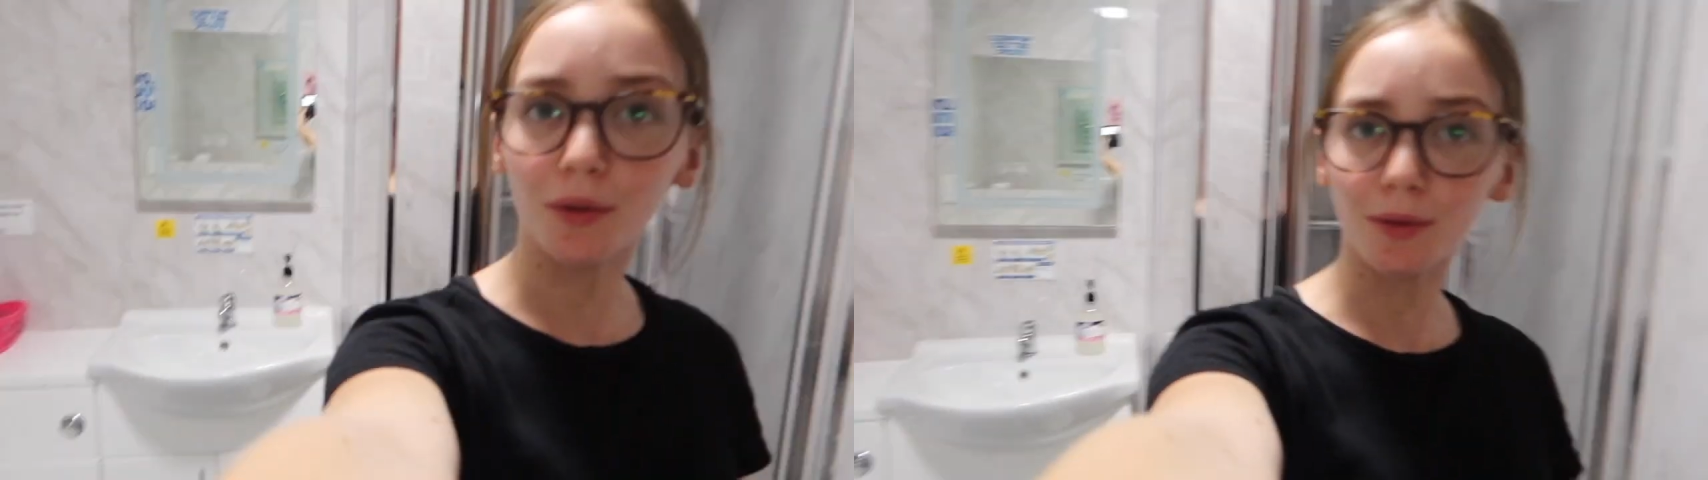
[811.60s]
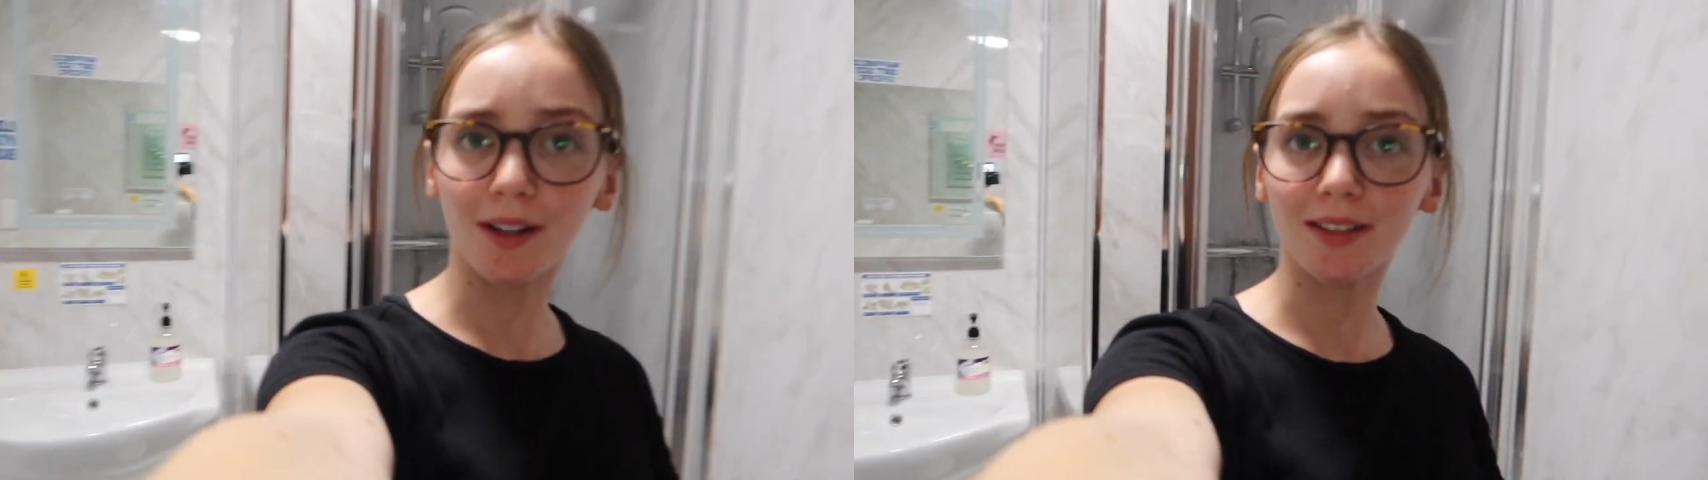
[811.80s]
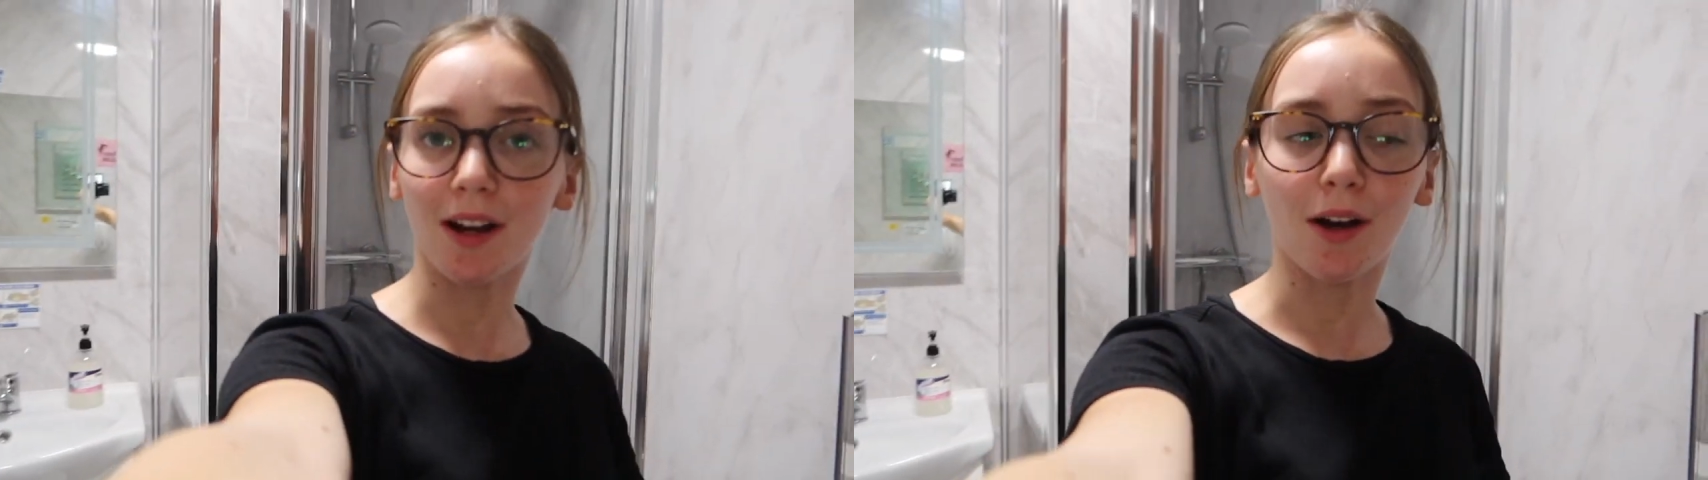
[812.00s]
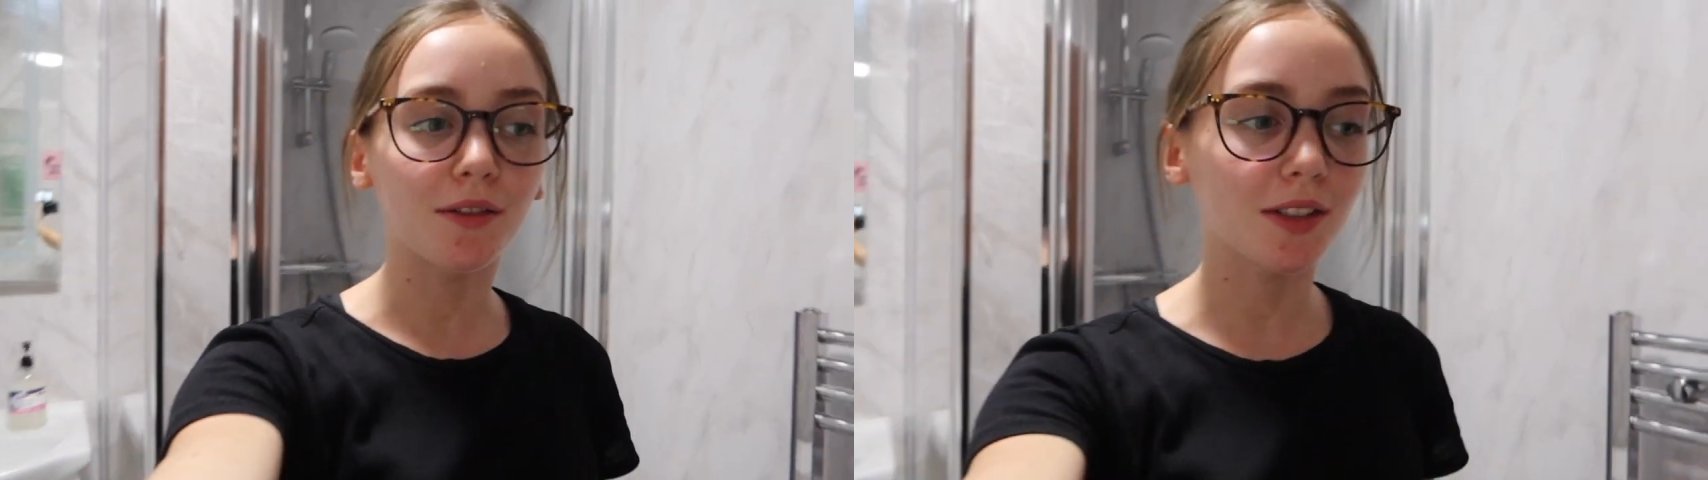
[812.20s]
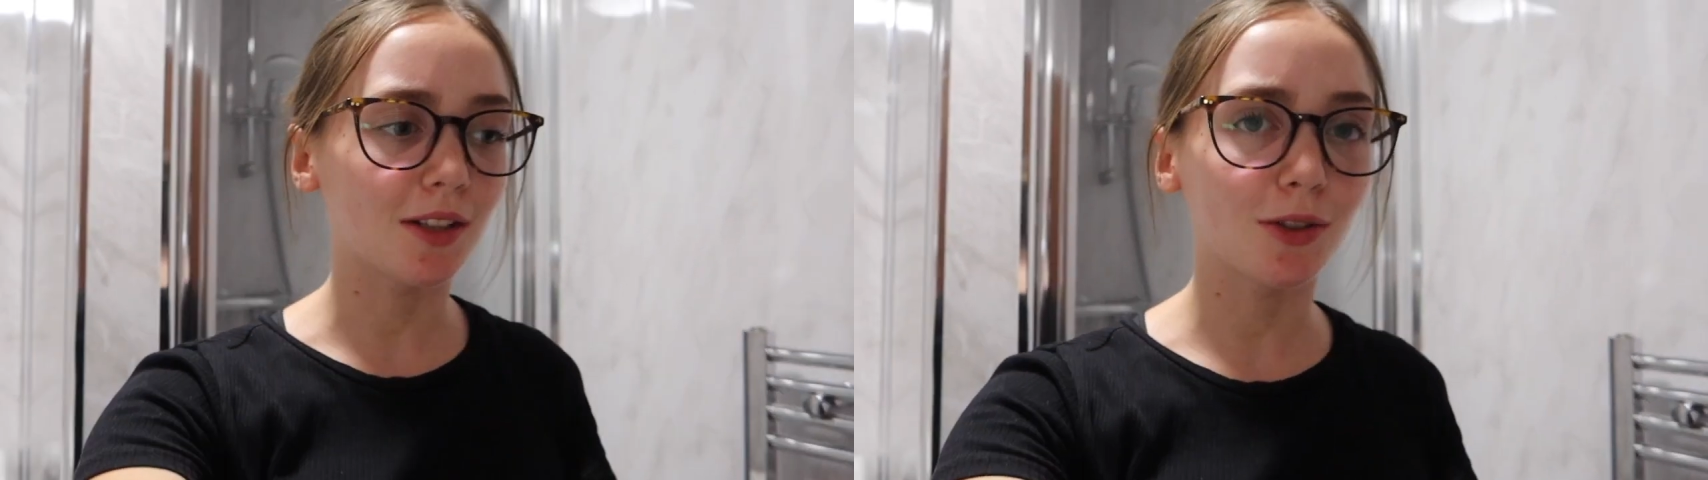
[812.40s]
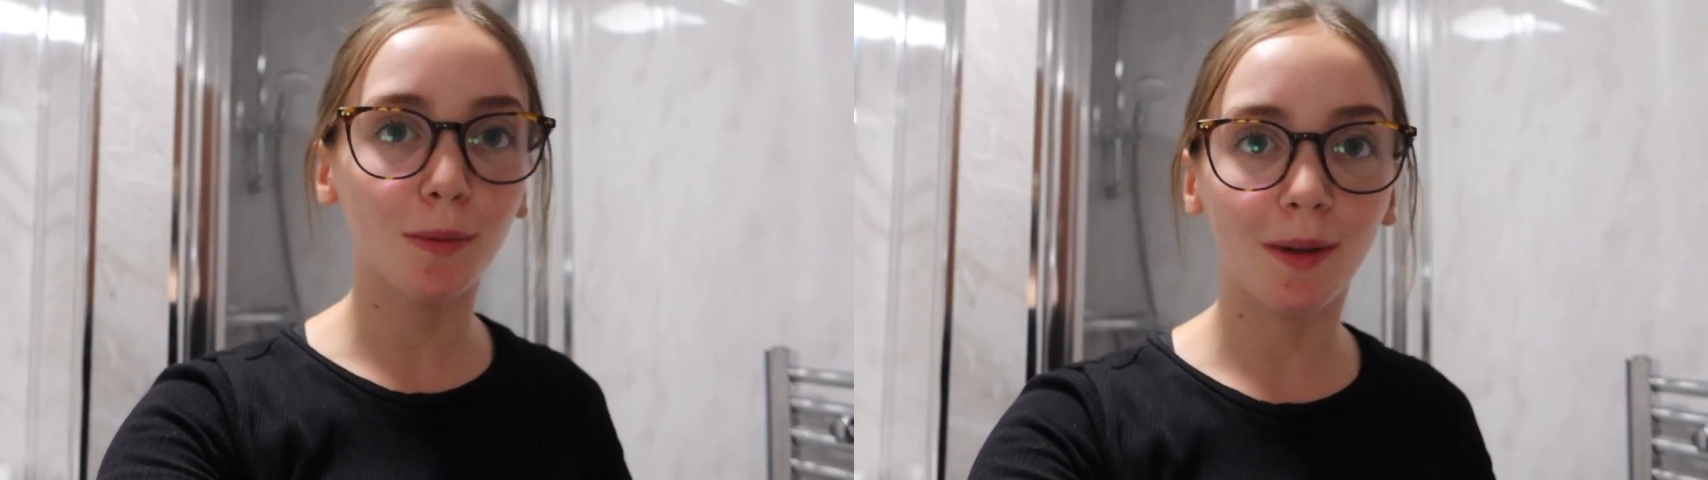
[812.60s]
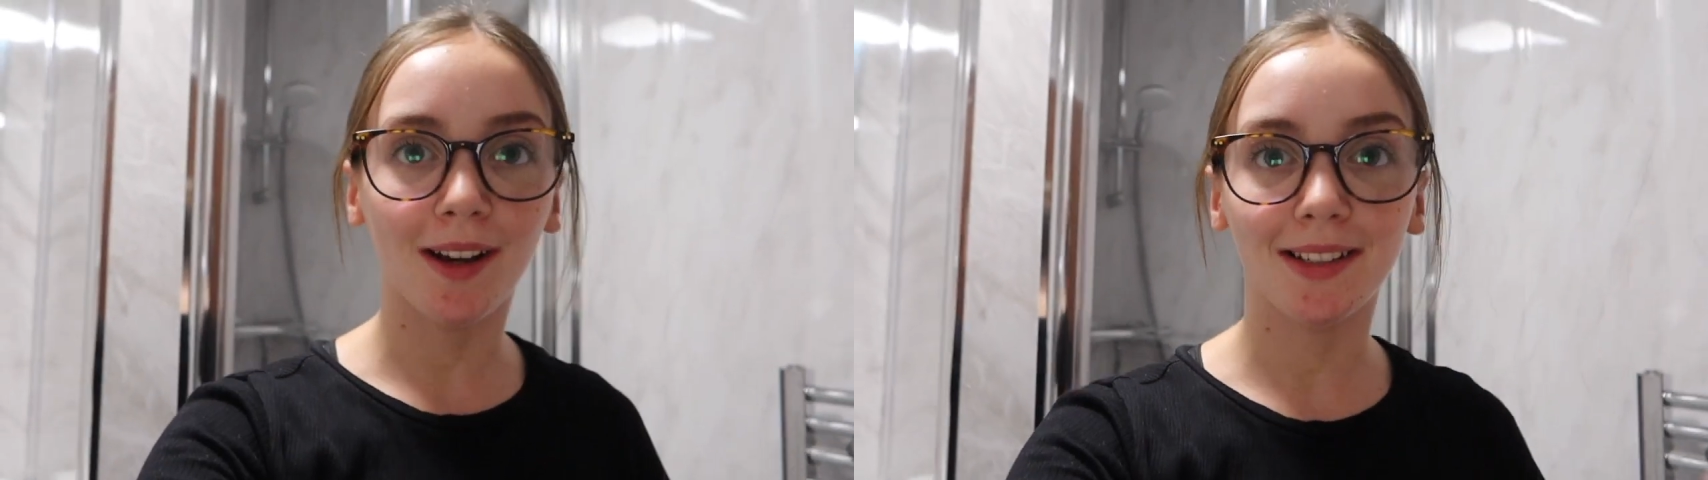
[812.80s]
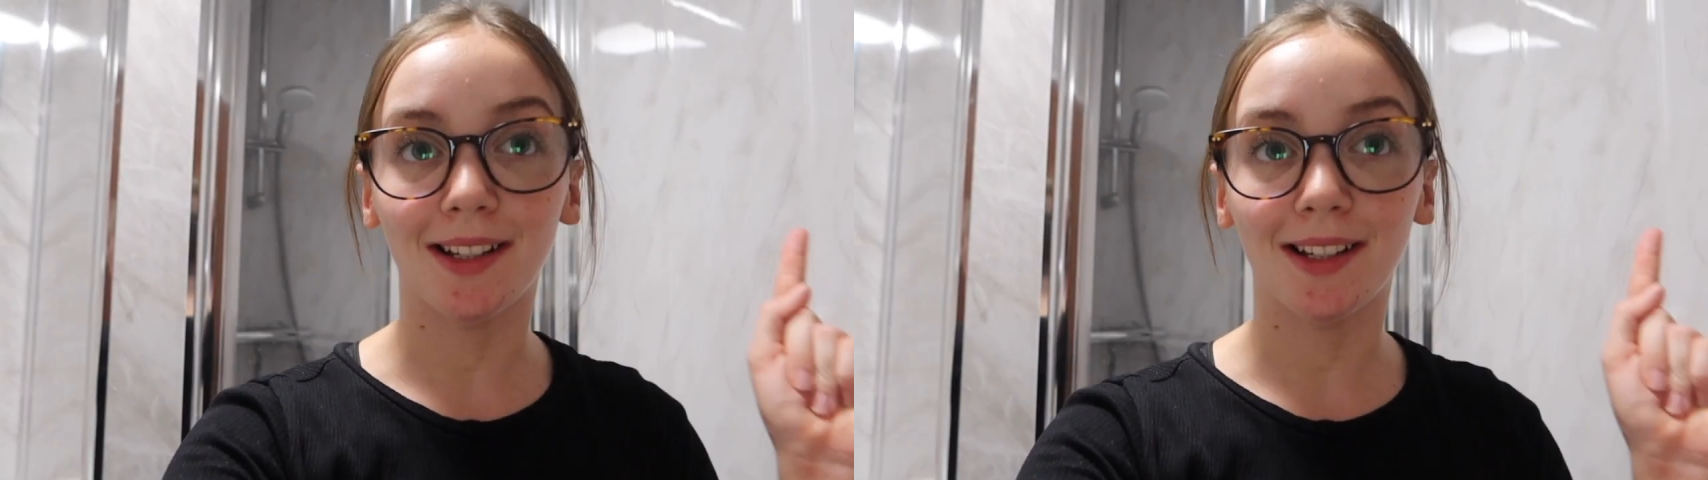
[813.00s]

all to ourselves, and it's super nice,